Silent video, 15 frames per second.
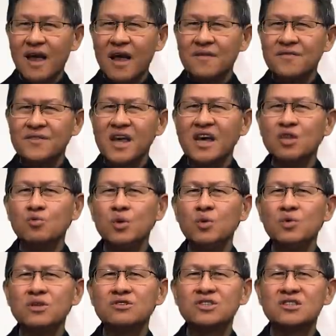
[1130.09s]
And then we
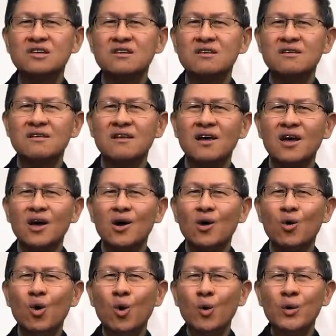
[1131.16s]
will see
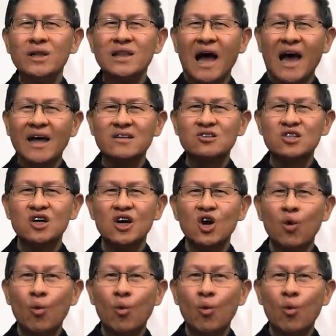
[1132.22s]
who will act